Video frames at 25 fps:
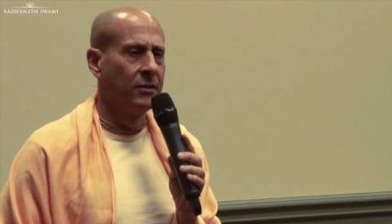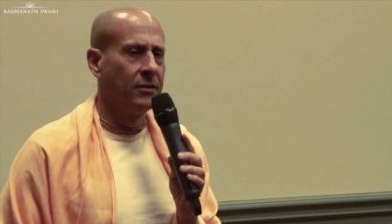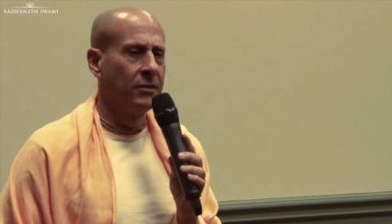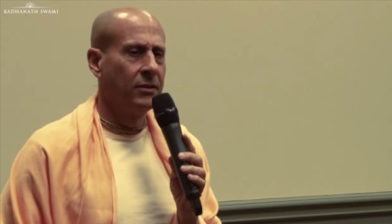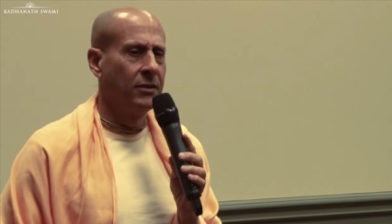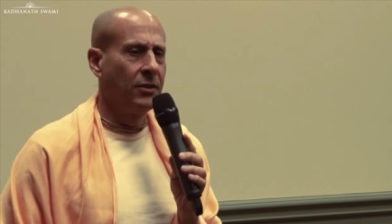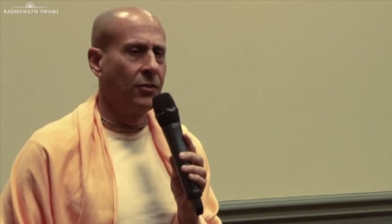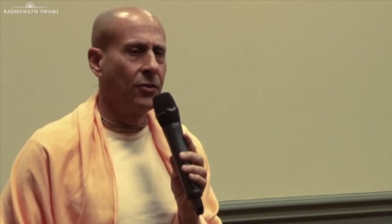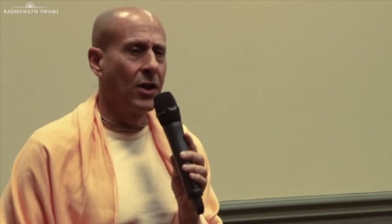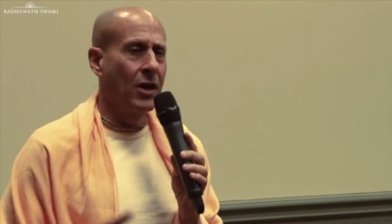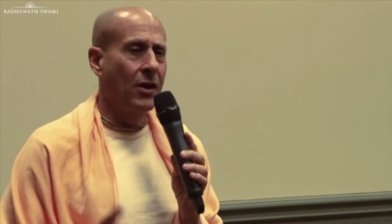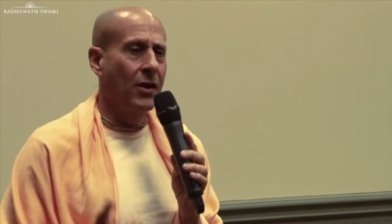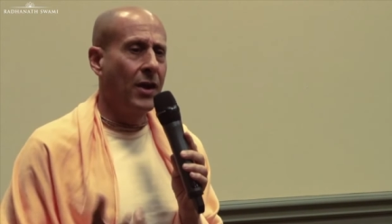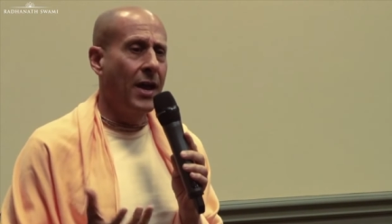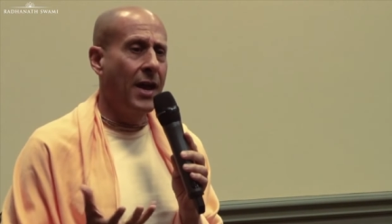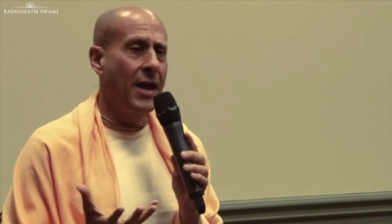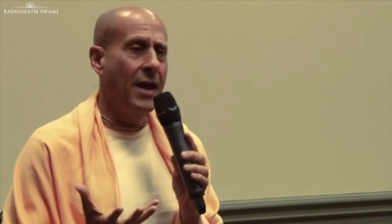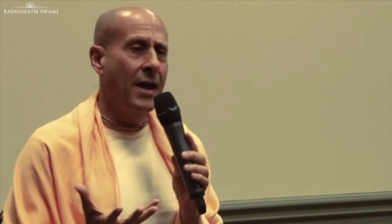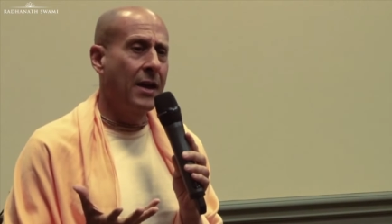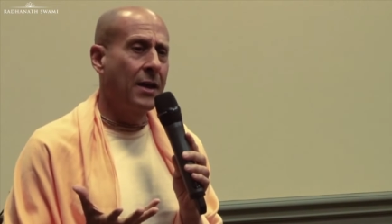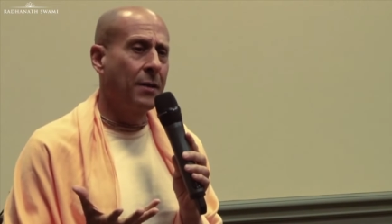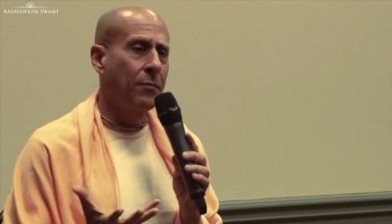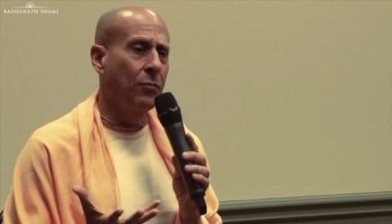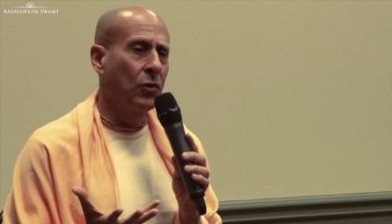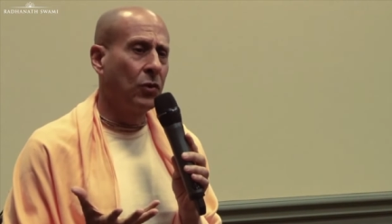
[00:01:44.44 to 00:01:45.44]
There are
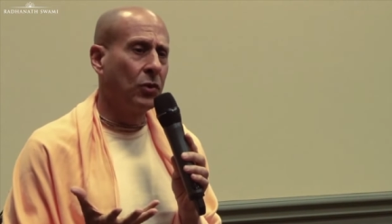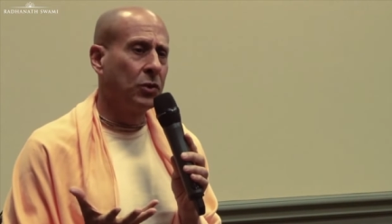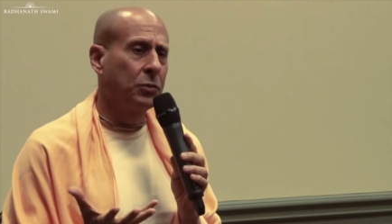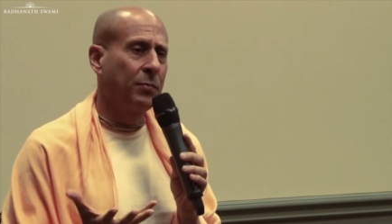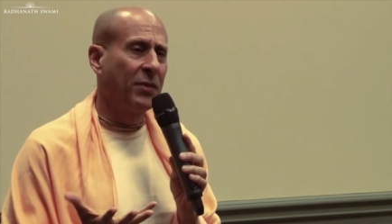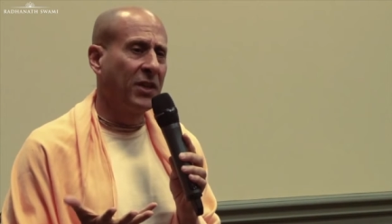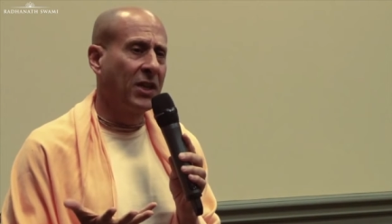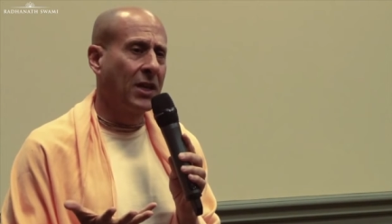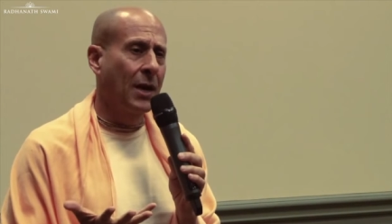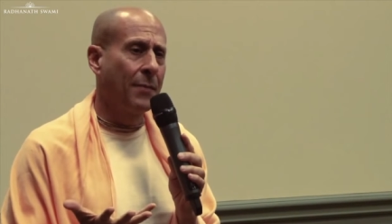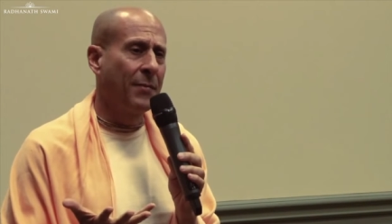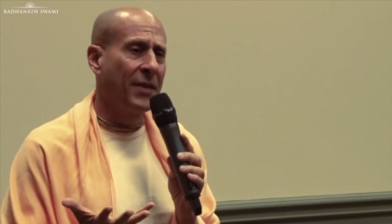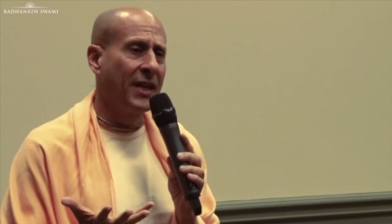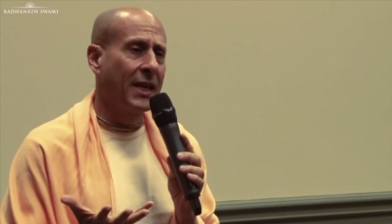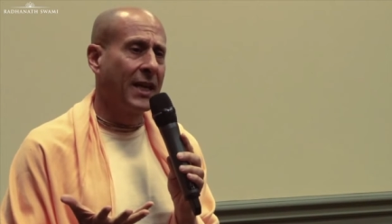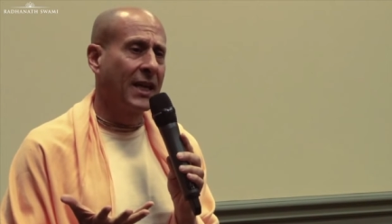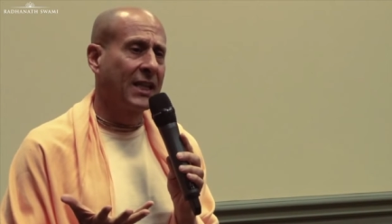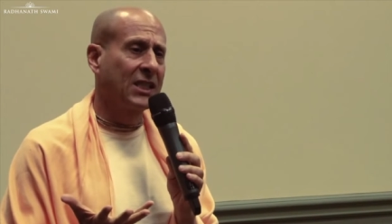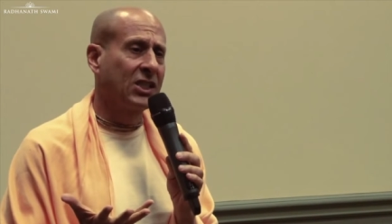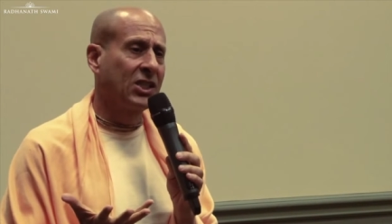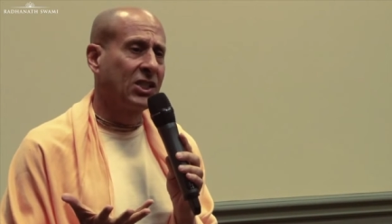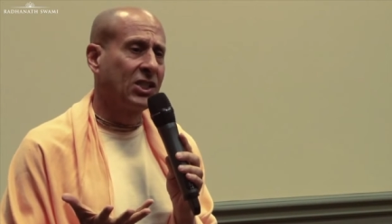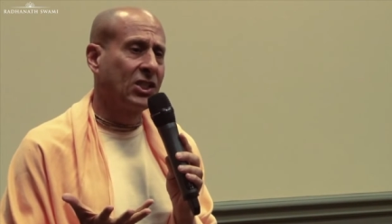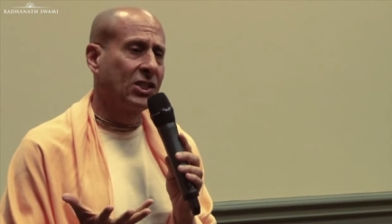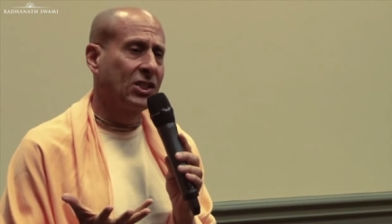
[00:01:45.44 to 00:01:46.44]
animals becoming
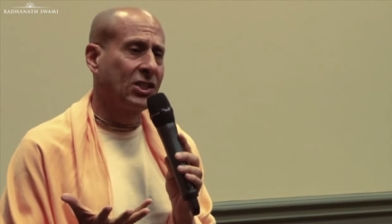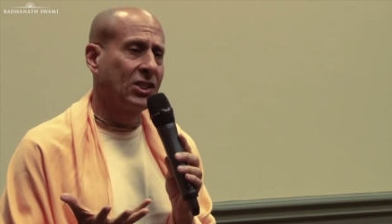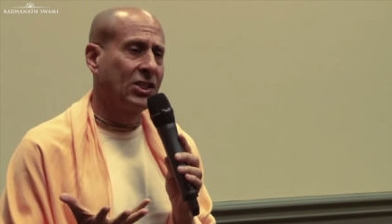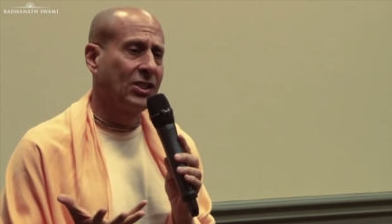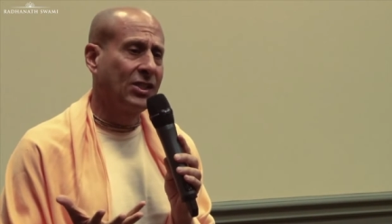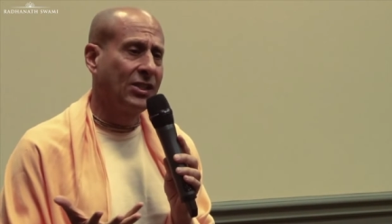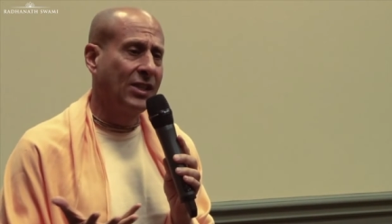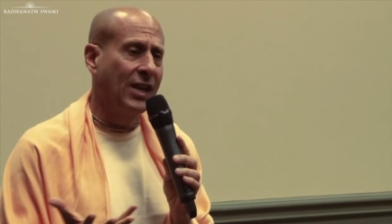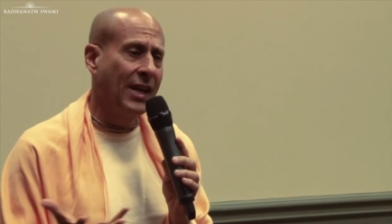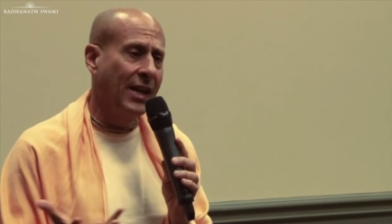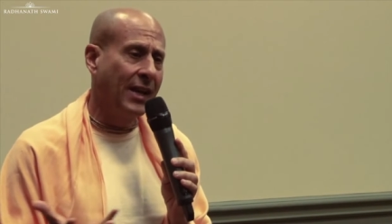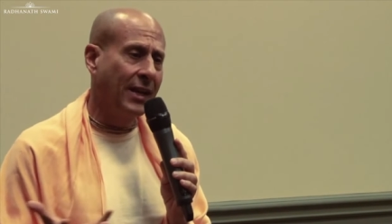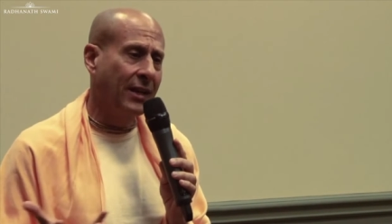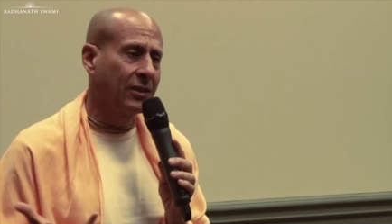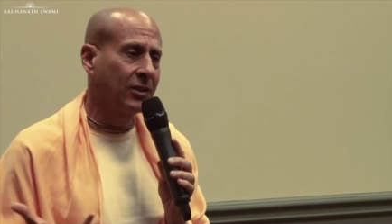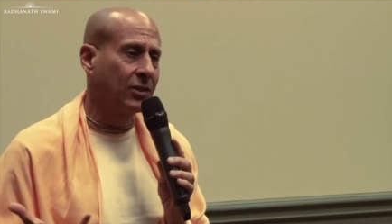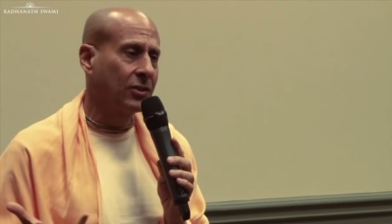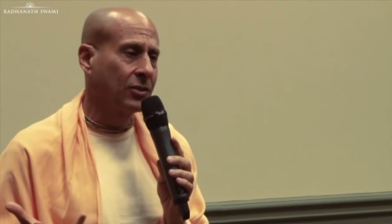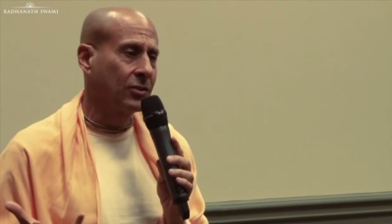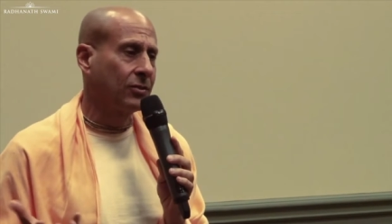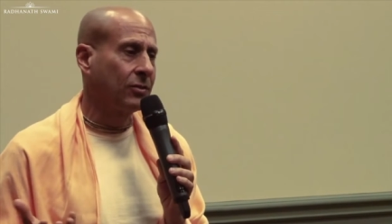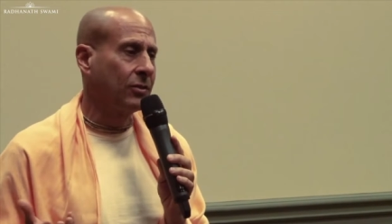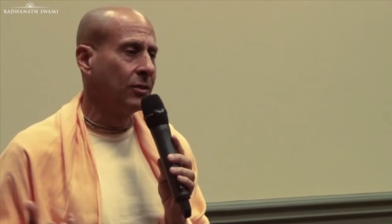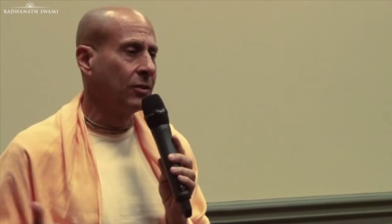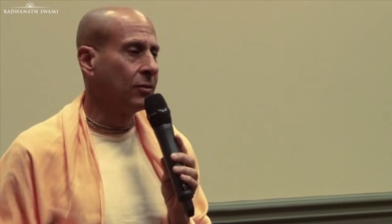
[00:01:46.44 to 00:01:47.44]

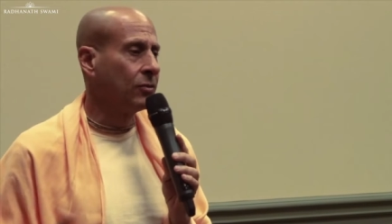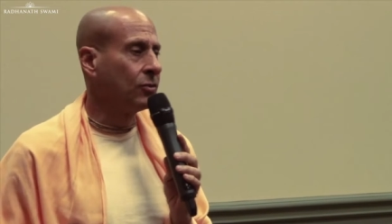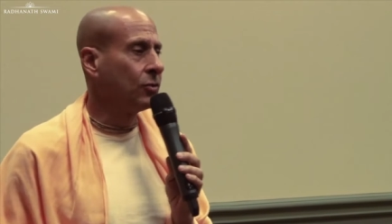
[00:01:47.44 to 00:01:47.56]
extinct